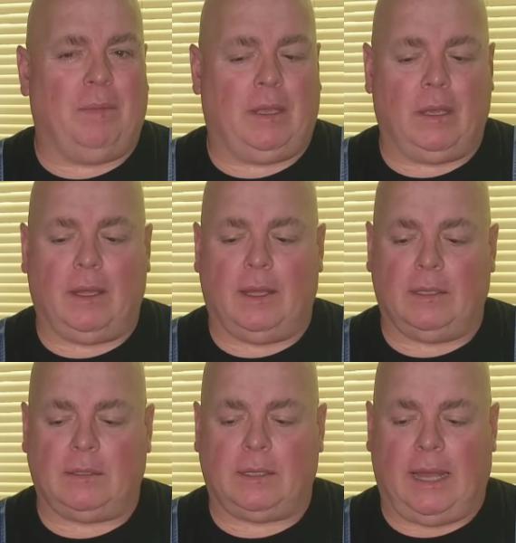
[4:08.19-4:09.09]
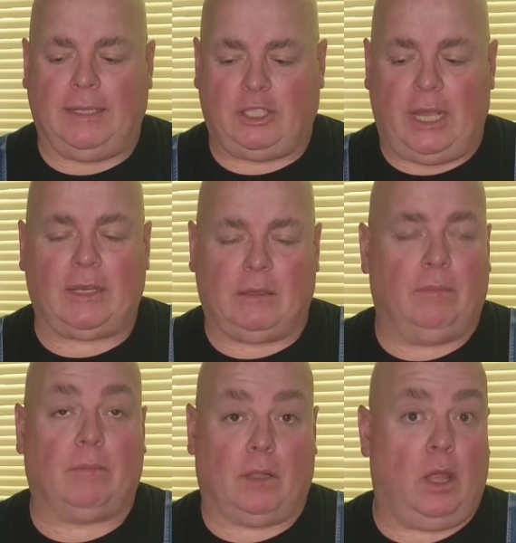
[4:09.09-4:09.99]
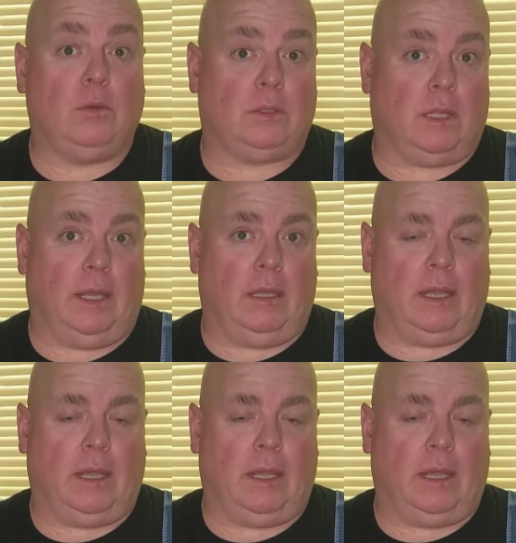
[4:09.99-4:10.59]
because I checked them closely,